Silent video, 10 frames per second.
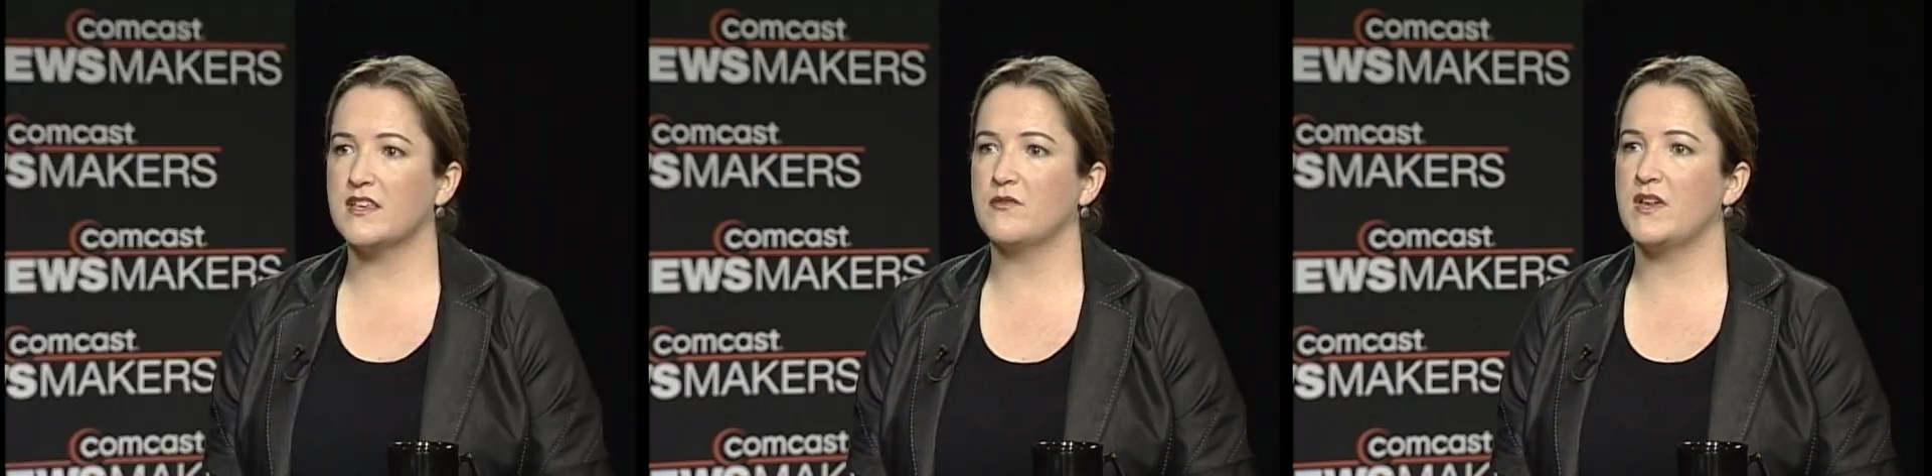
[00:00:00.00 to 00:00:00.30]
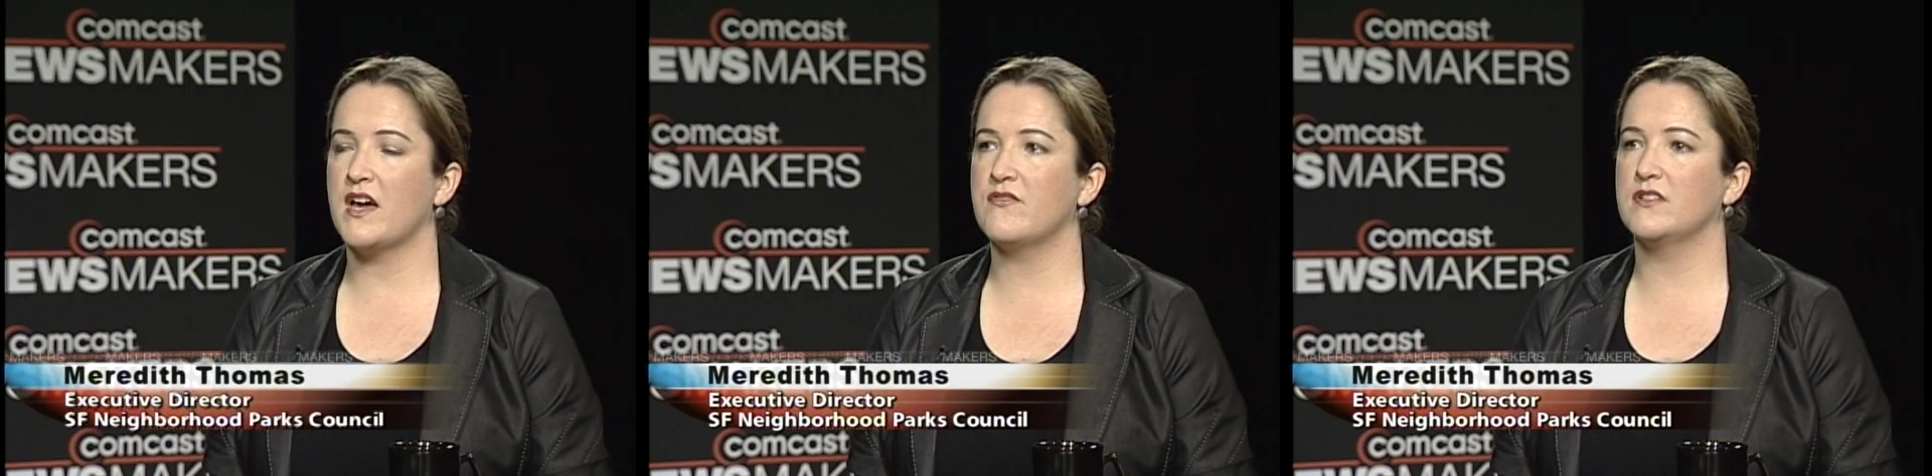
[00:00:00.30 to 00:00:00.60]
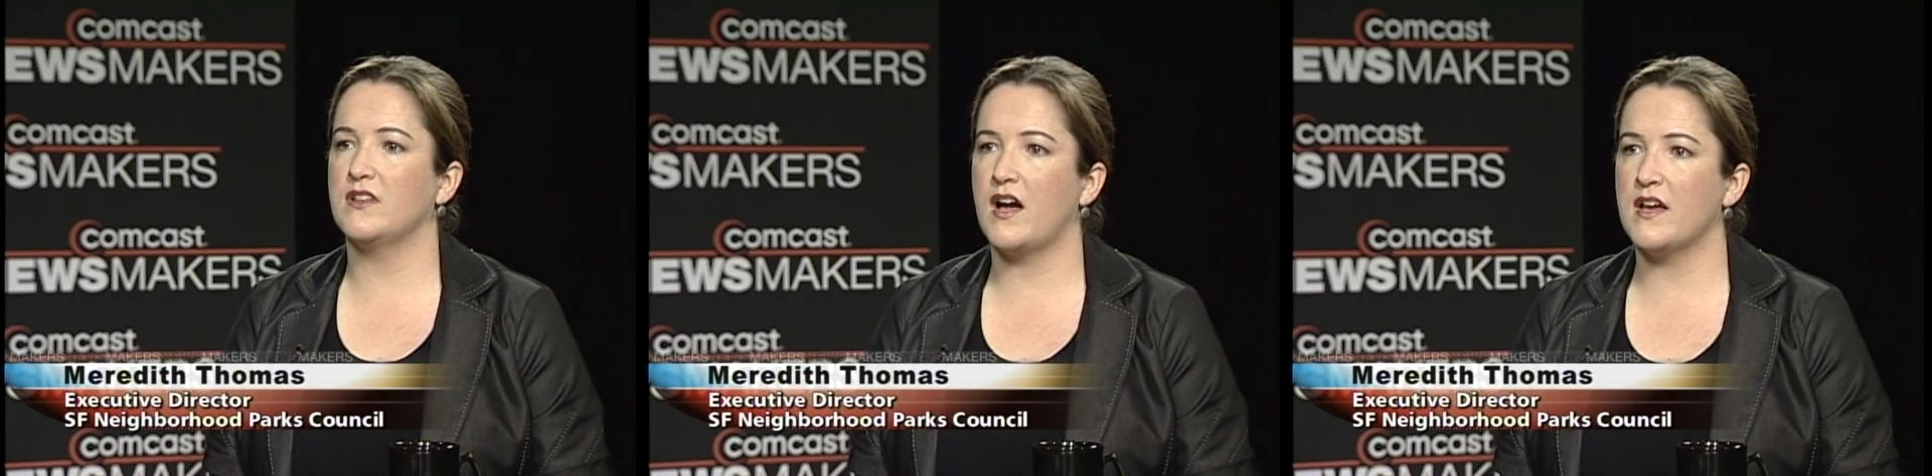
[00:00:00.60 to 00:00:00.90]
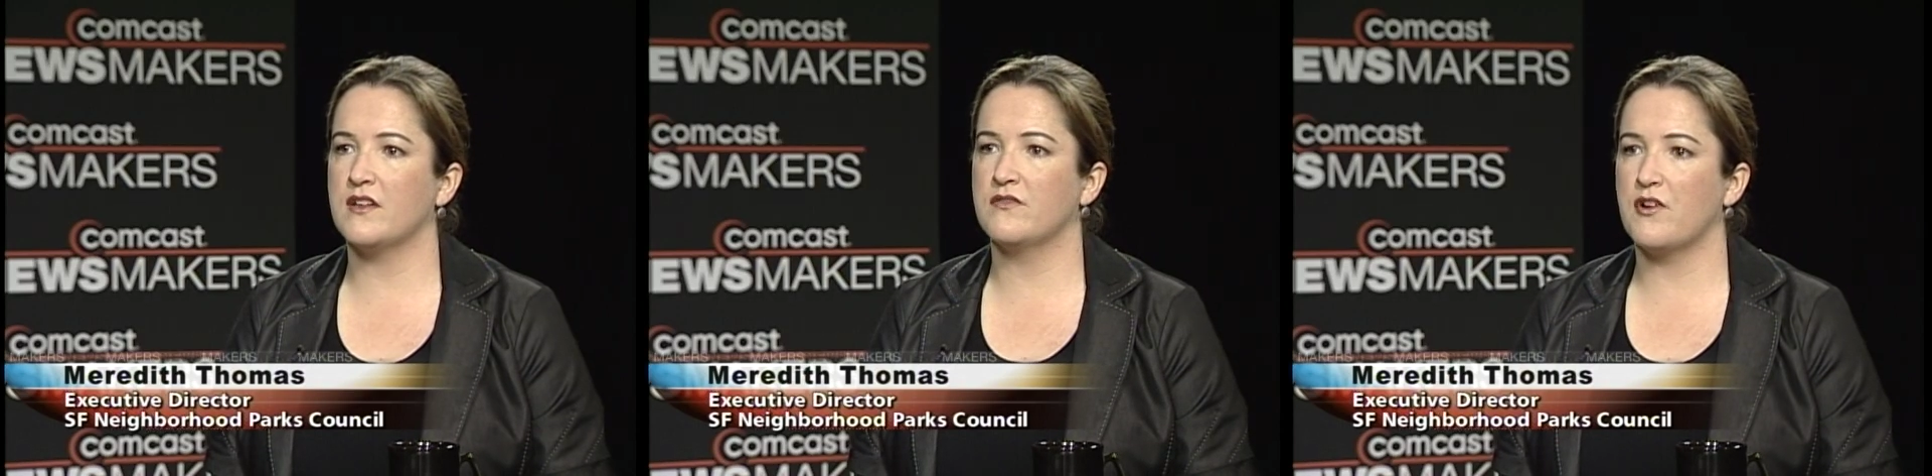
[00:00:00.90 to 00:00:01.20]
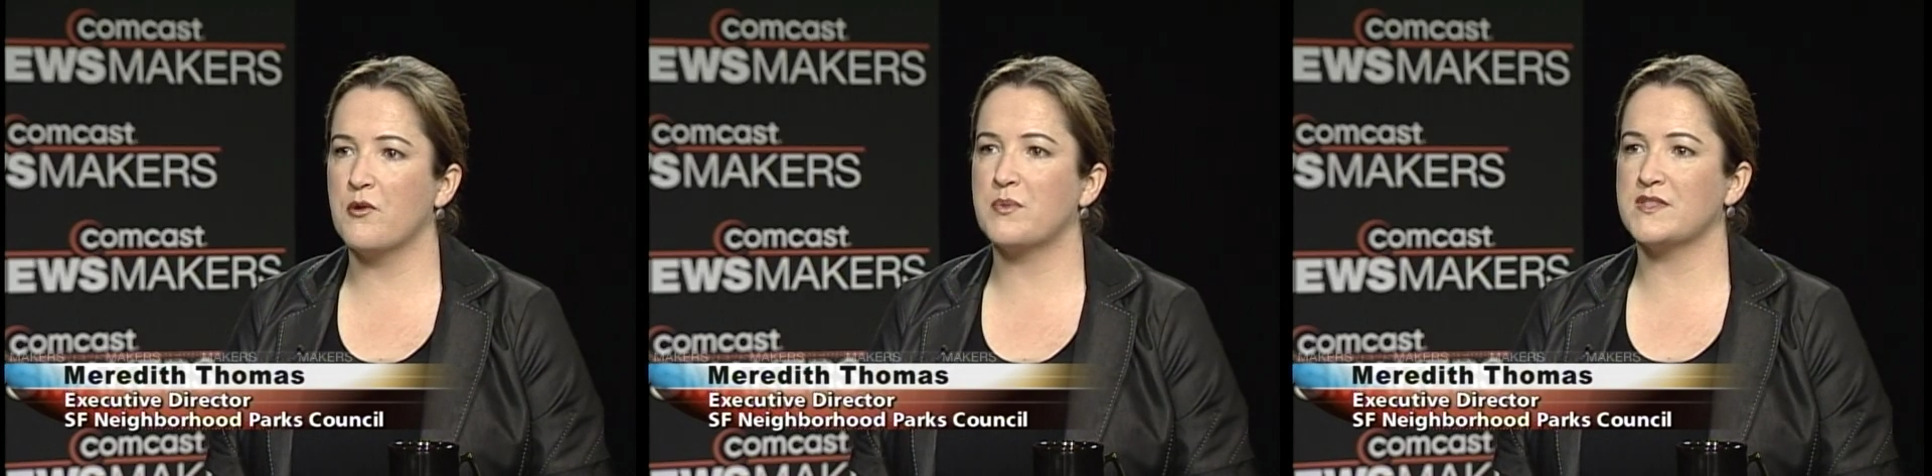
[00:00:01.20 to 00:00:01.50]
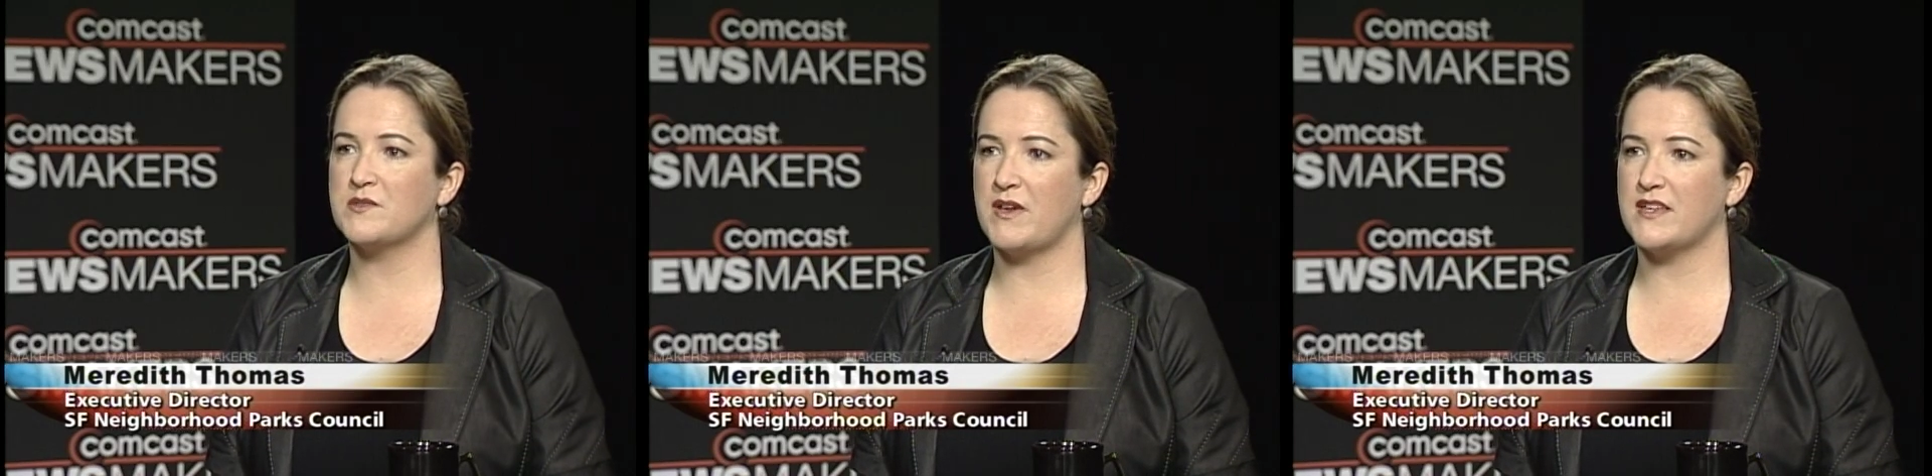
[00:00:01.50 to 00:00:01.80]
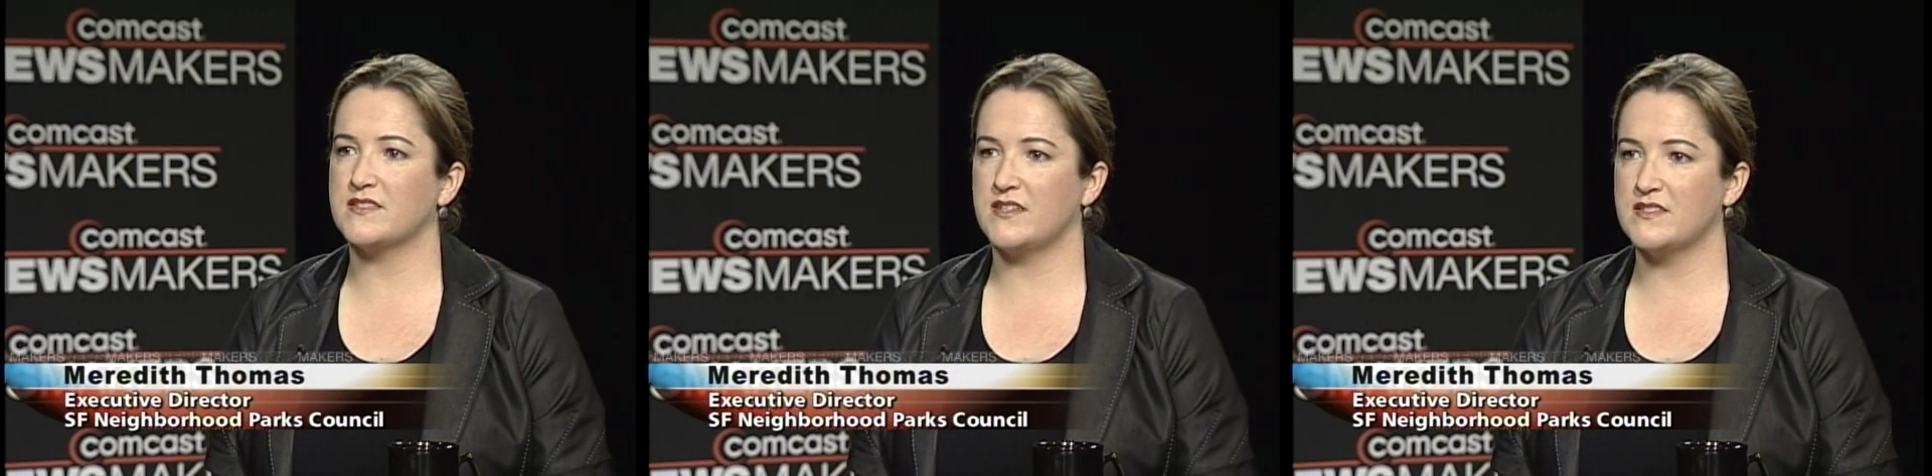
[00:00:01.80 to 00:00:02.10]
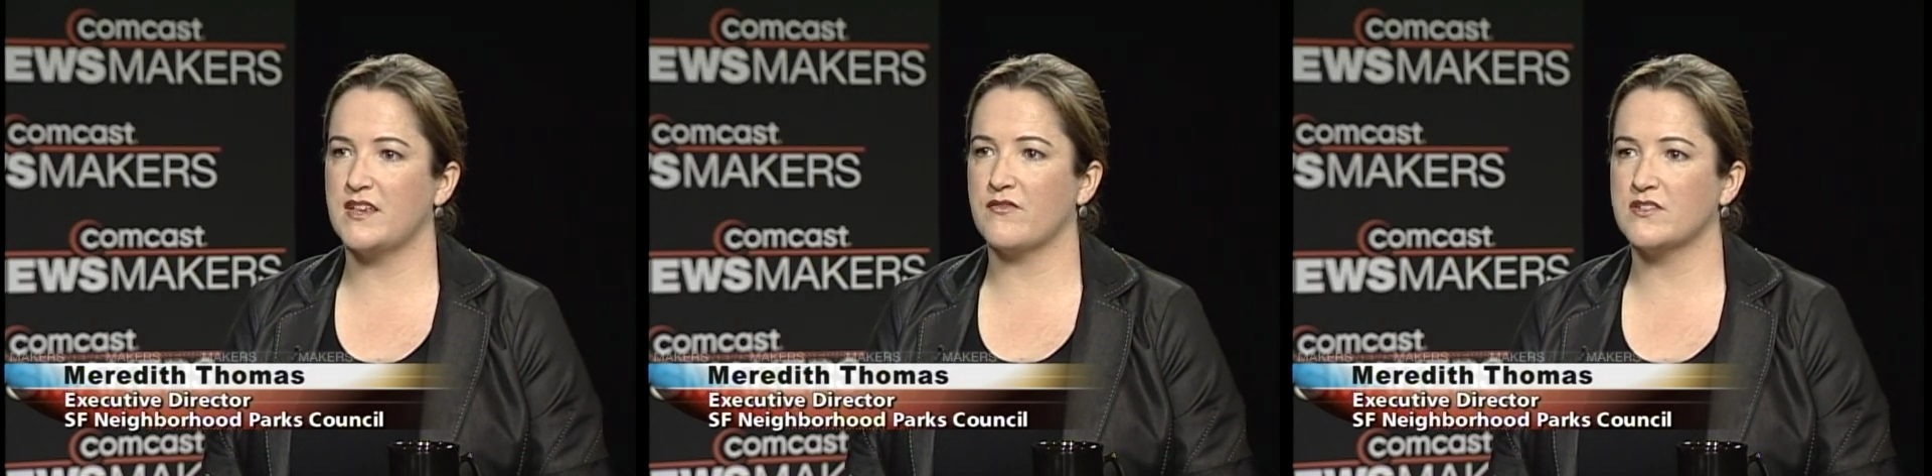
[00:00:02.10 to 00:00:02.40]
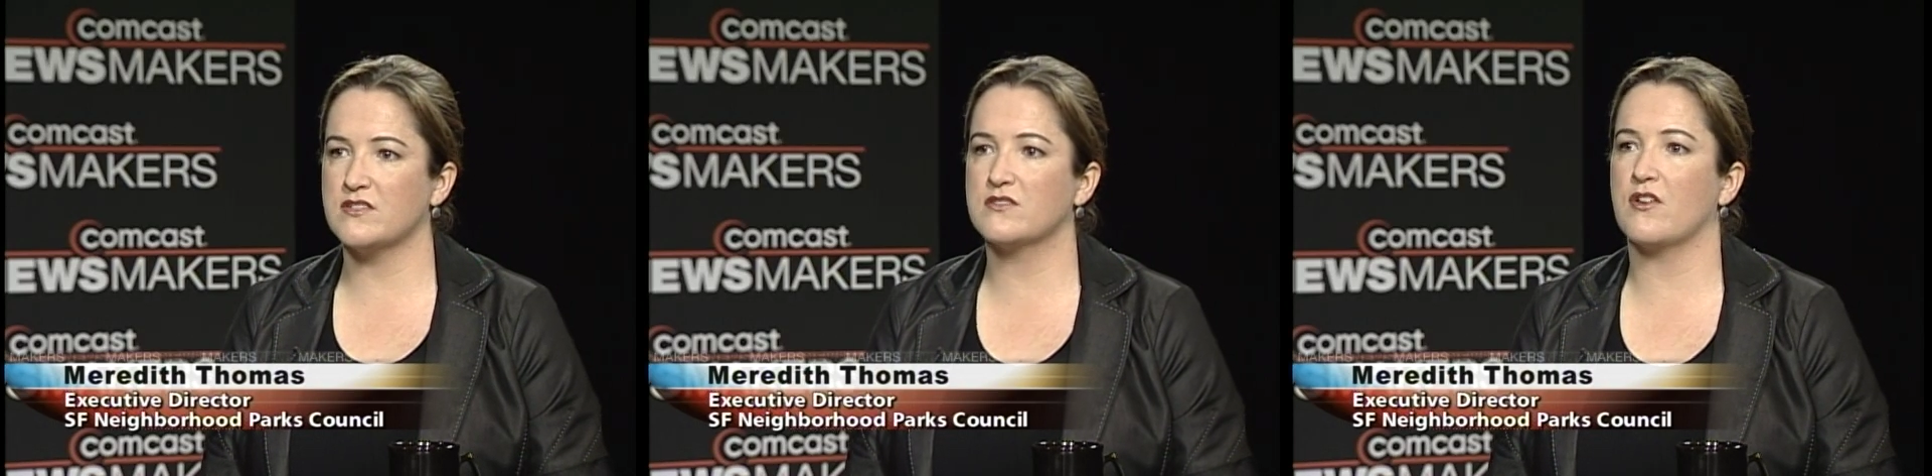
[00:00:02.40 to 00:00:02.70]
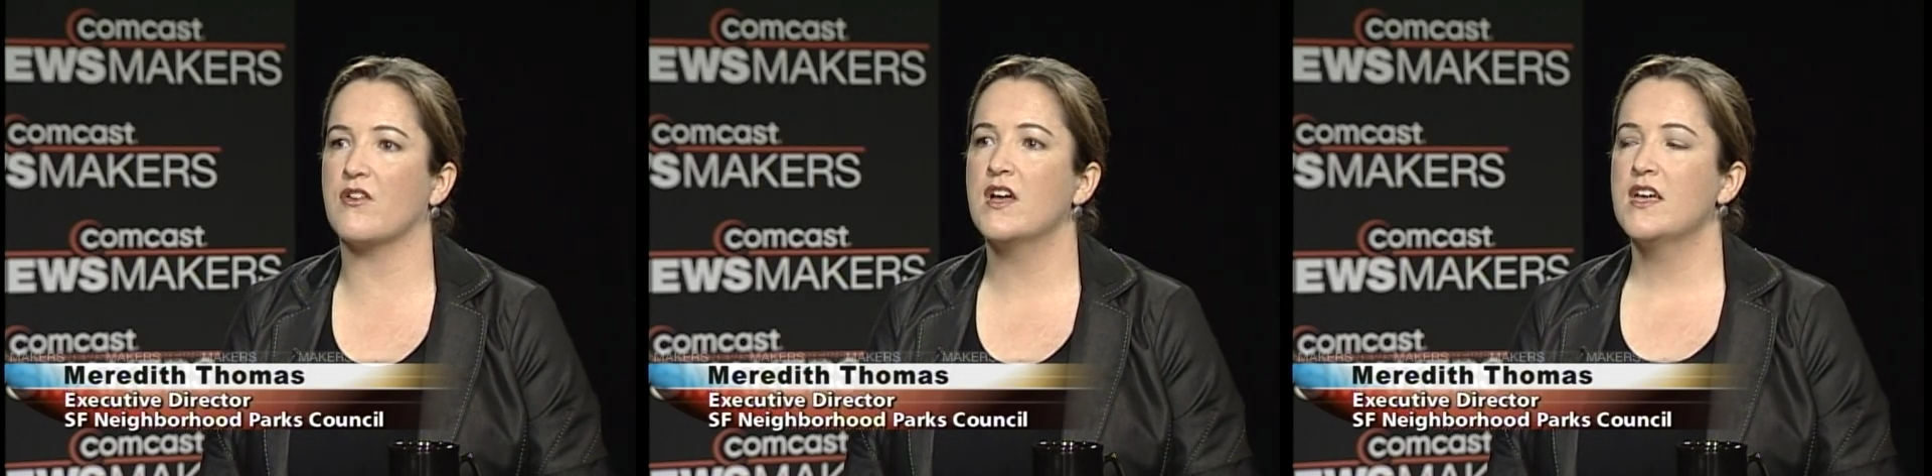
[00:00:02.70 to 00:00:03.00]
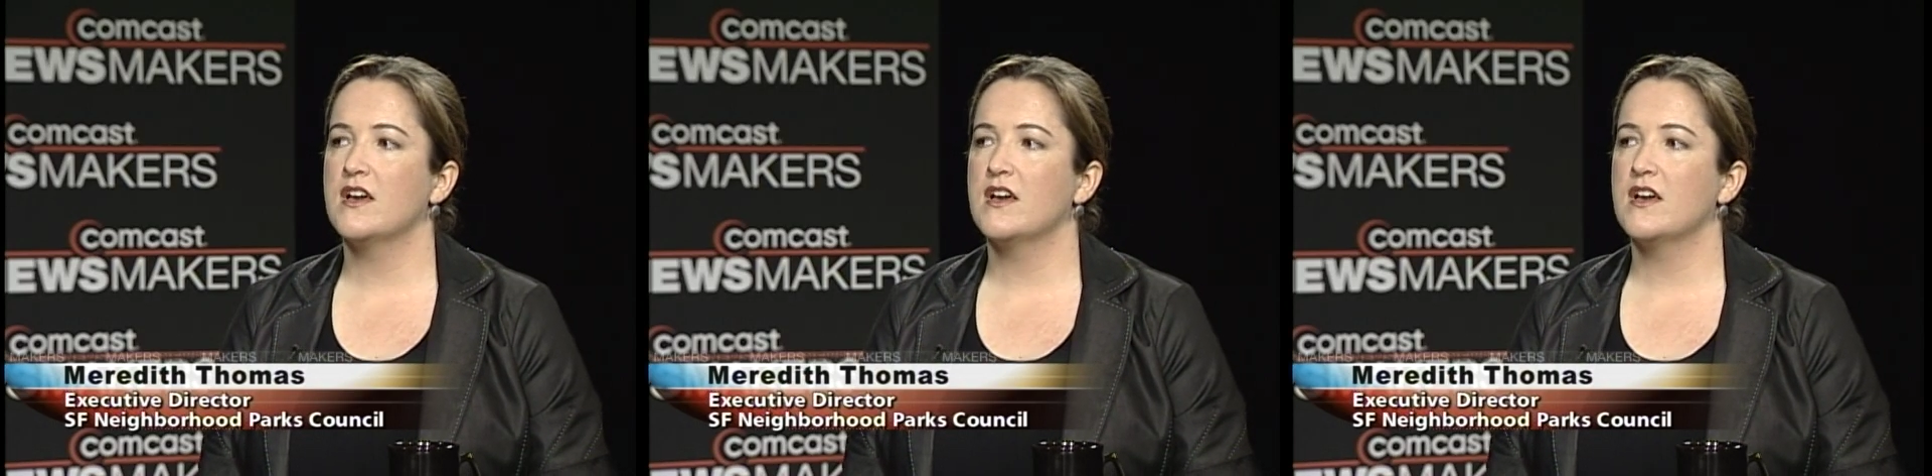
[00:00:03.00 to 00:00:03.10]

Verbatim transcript: We have a lot of open space in San Francisco.